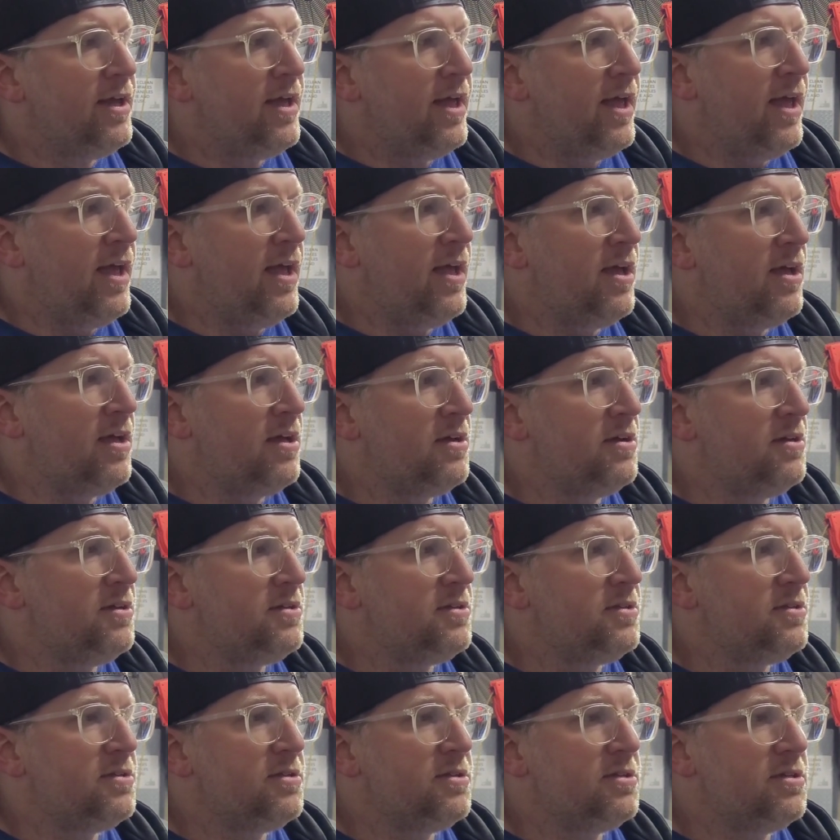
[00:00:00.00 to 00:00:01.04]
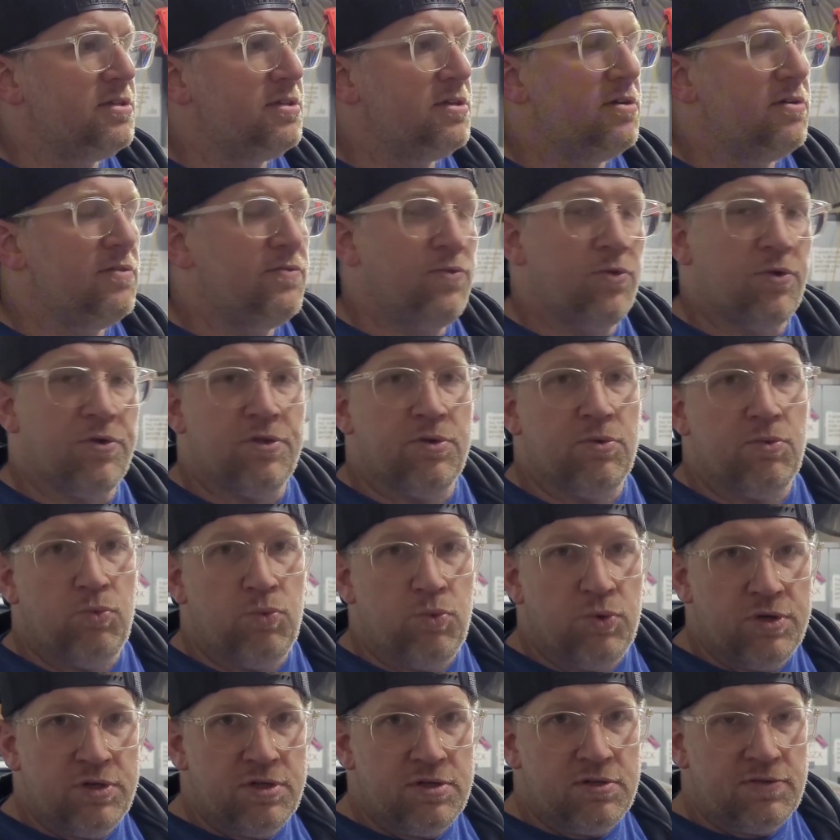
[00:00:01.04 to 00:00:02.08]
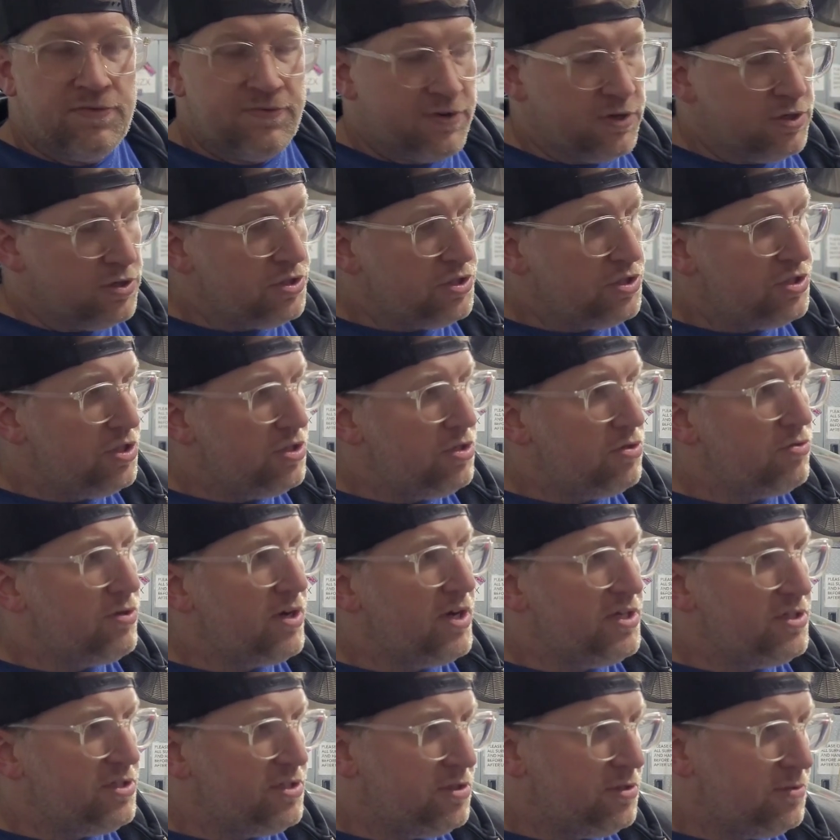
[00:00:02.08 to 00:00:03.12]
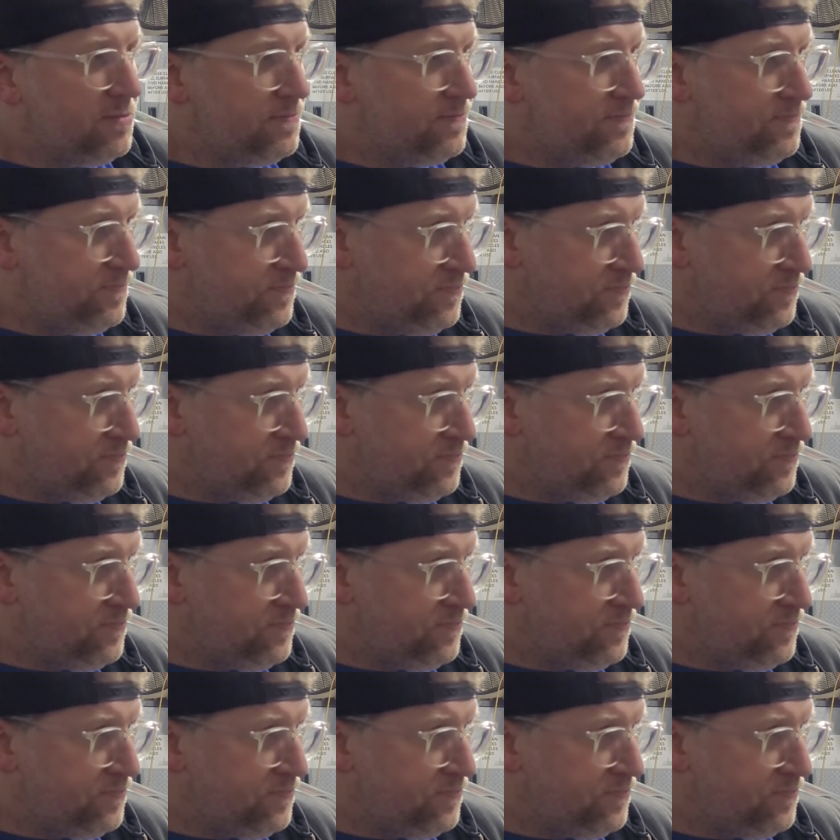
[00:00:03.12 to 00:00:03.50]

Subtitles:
And for the first generation